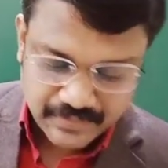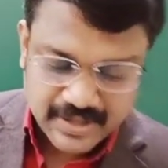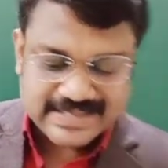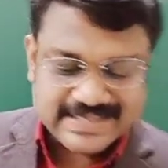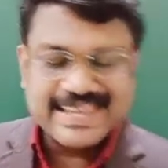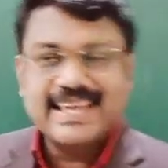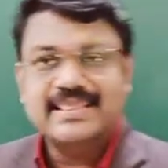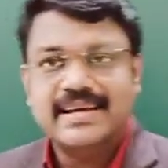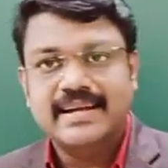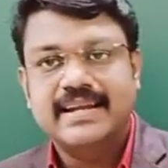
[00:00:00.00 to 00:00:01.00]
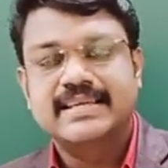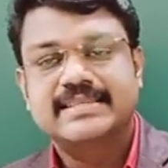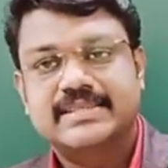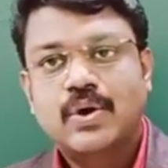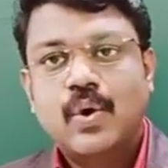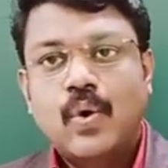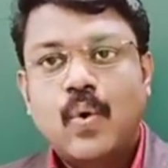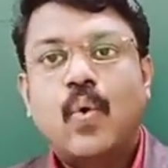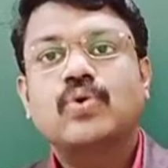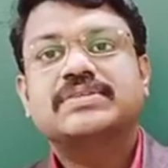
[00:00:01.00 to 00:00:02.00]
we are saying that it is
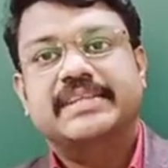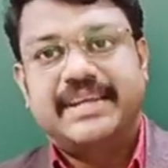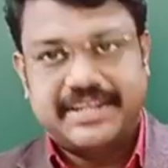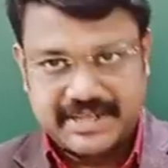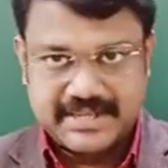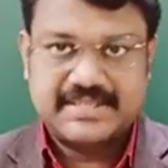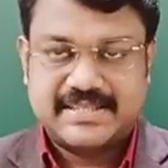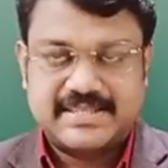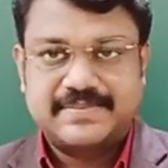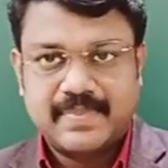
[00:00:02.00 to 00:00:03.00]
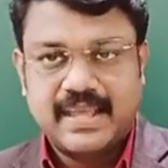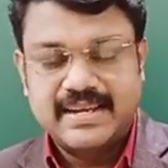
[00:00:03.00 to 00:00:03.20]
oscillations.